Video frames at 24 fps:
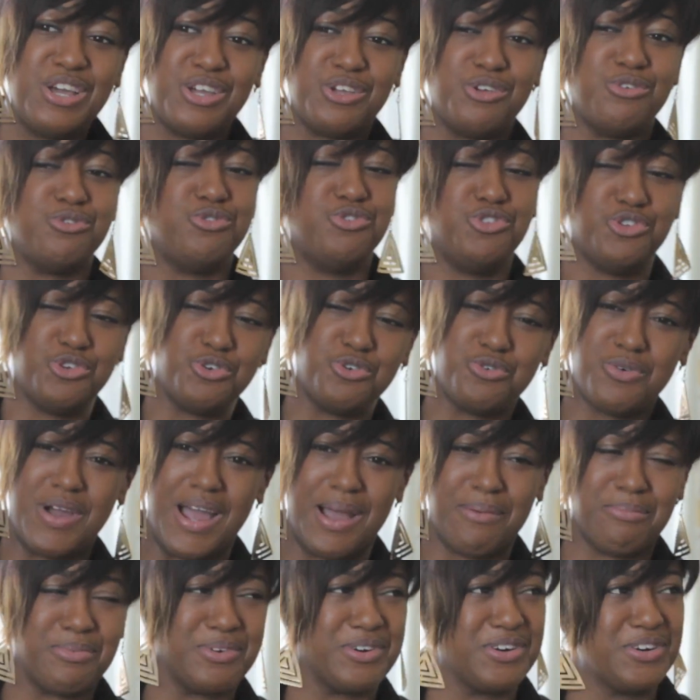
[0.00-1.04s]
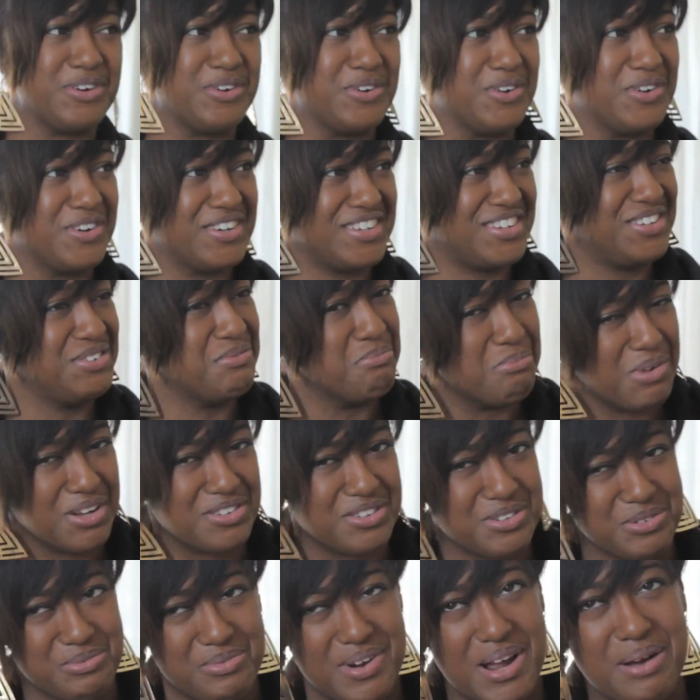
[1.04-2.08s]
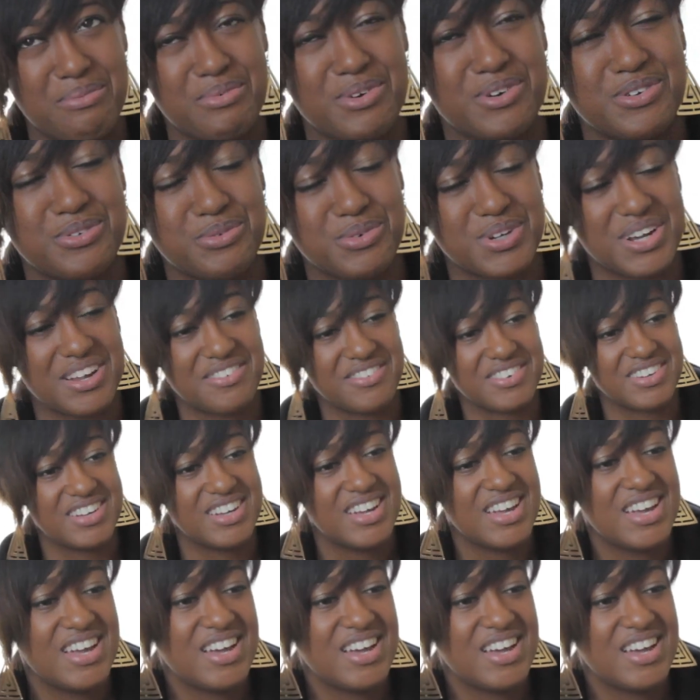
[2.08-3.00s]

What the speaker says: you Jew rapper, or you Muslim rapper, whatever.